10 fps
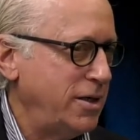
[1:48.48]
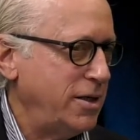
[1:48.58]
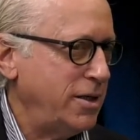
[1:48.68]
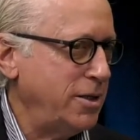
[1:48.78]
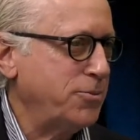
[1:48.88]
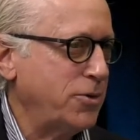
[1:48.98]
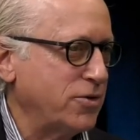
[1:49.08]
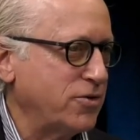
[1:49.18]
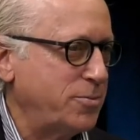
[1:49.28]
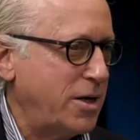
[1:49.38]

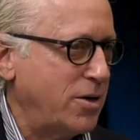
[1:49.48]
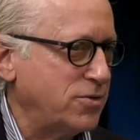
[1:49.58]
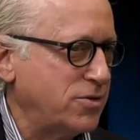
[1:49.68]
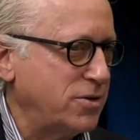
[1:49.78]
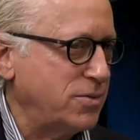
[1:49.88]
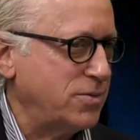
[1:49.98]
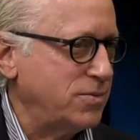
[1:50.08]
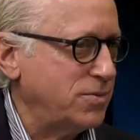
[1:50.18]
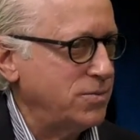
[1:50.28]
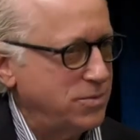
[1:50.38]
impulse about,
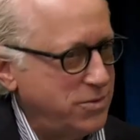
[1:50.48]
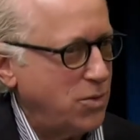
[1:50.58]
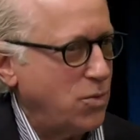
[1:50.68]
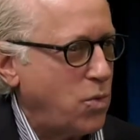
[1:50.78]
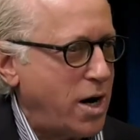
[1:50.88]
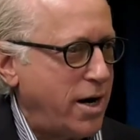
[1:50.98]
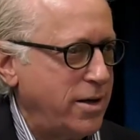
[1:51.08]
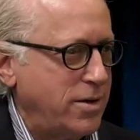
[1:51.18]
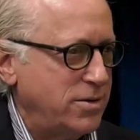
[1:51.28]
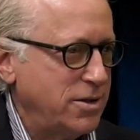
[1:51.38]

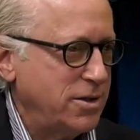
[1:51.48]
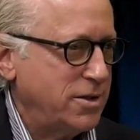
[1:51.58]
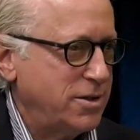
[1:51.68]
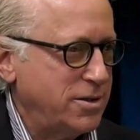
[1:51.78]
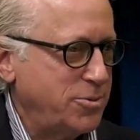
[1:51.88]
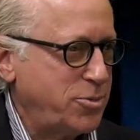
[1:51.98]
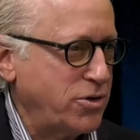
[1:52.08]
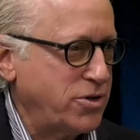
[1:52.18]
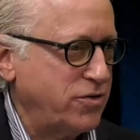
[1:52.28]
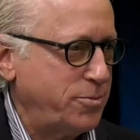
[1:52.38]
why
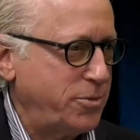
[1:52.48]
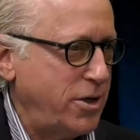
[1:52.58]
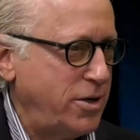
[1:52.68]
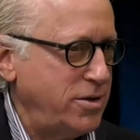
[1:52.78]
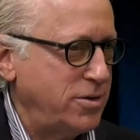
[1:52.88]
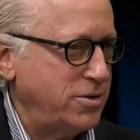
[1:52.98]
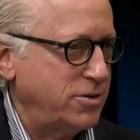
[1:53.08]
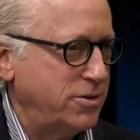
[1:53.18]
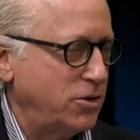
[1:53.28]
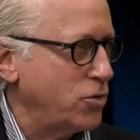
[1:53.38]
participate in
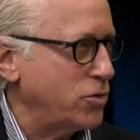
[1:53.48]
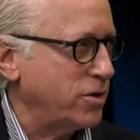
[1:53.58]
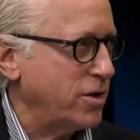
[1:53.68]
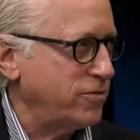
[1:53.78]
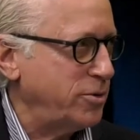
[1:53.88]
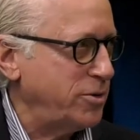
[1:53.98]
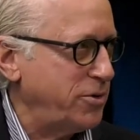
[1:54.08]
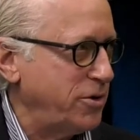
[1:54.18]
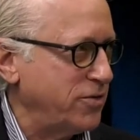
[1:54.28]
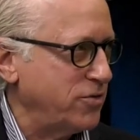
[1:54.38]
the local government,
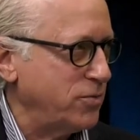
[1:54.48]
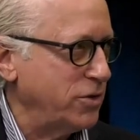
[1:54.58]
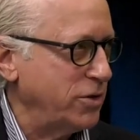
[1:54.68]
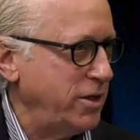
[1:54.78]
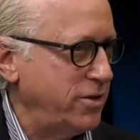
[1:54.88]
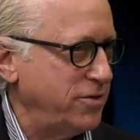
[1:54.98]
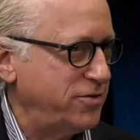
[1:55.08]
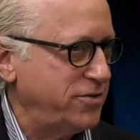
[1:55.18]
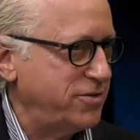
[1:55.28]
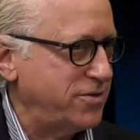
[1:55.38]
because it really
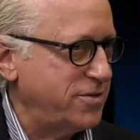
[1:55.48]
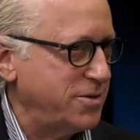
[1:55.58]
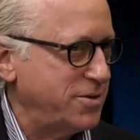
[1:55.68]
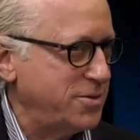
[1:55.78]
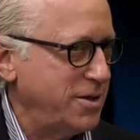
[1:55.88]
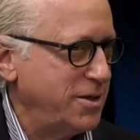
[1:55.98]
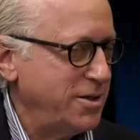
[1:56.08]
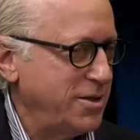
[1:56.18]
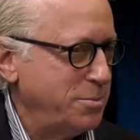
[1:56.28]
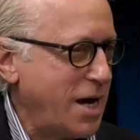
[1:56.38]
is the
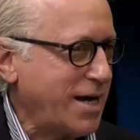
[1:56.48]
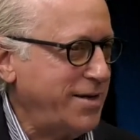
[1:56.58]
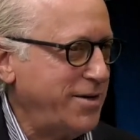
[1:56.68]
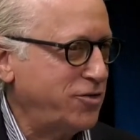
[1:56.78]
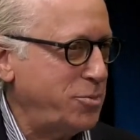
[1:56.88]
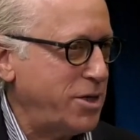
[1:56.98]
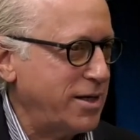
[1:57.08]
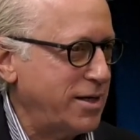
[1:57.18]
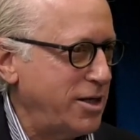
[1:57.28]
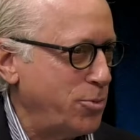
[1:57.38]
mechanism
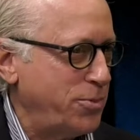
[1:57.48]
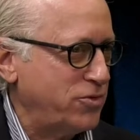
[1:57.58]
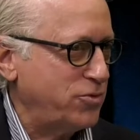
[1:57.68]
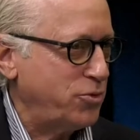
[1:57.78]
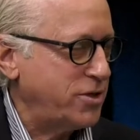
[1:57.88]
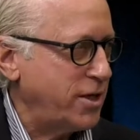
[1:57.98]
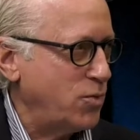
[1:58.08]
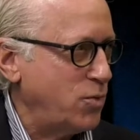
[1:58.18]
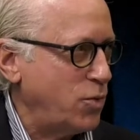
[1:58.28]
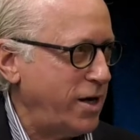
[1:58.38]
that can help us
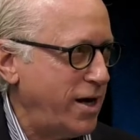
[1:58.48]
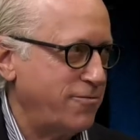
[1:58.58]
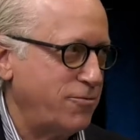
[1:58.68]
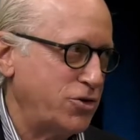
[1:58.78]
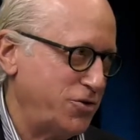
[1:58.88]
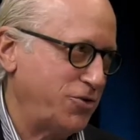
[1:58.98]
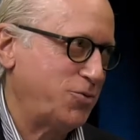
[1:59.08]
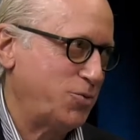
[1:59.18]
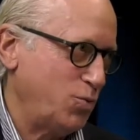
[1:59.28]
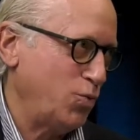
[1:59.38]
protect what we have, which
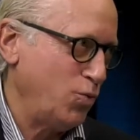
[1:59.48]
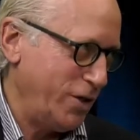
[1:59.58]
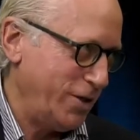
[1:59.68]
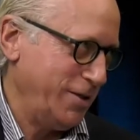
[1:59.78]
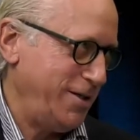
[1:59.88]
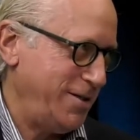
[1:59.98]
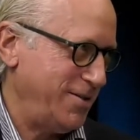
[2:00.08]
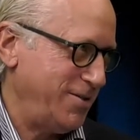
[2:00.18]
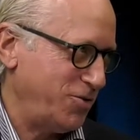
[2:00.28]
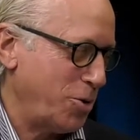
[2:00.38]
is really
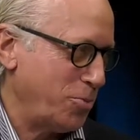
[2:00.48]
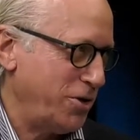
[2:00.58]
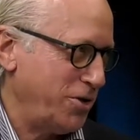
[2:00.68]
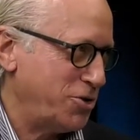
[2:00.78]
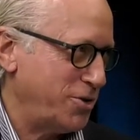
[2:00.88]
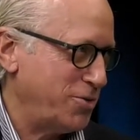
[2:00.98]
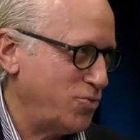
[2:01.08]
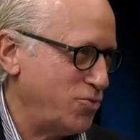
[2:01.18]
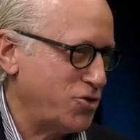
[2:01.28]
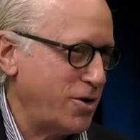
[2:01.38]
something to
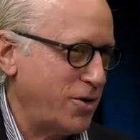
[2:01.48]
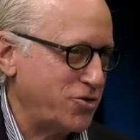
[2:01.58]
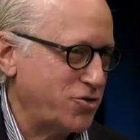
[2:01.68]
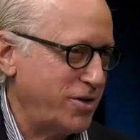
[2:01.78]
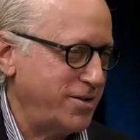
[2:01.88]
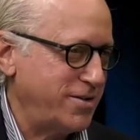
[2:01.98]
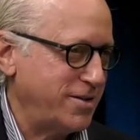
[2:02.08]
cherish. And